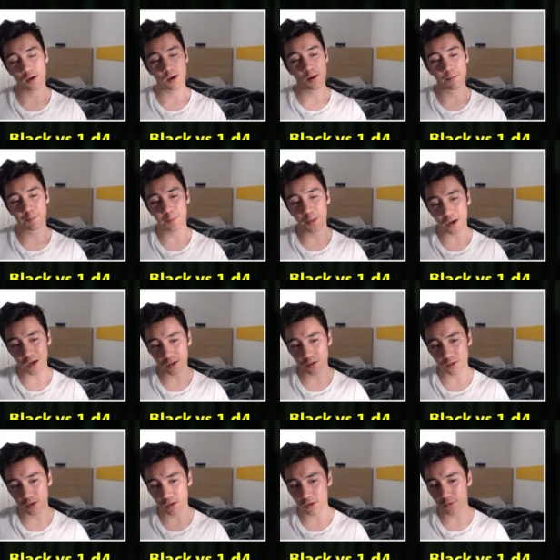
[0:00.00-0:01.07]
But
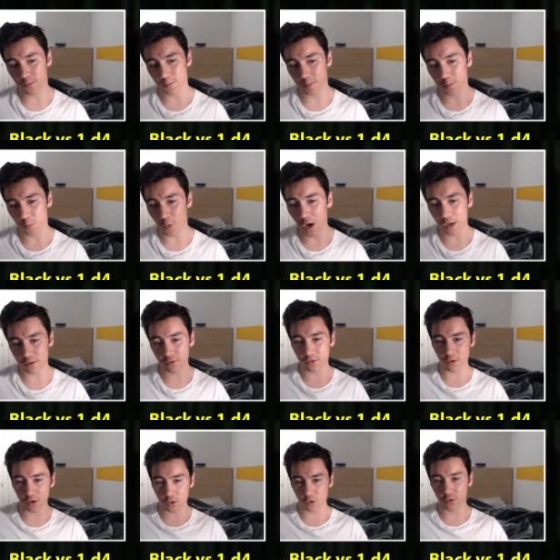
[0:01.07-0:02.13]
if white does
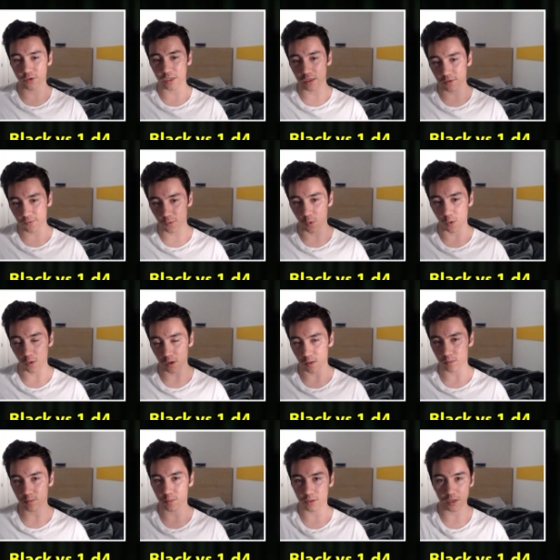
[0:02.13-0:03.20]
not go d4
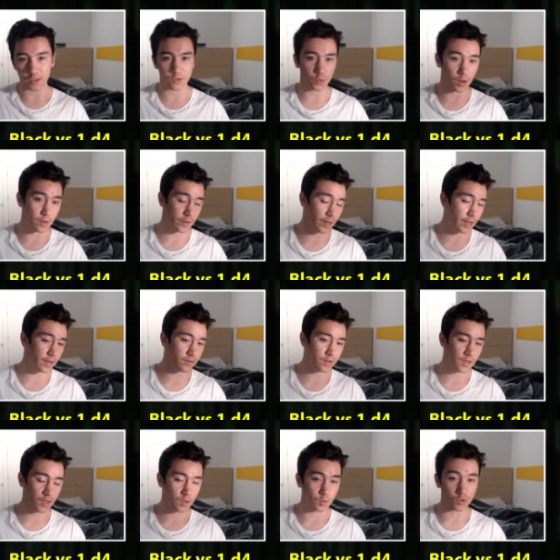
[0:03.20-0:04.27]
and play into our hands,
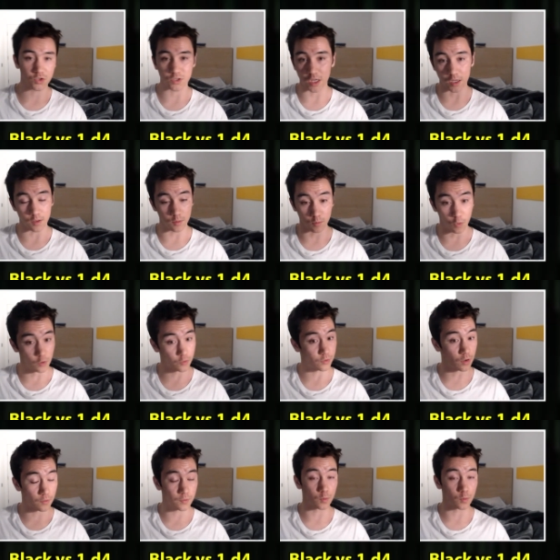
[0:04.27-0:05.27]
which they most often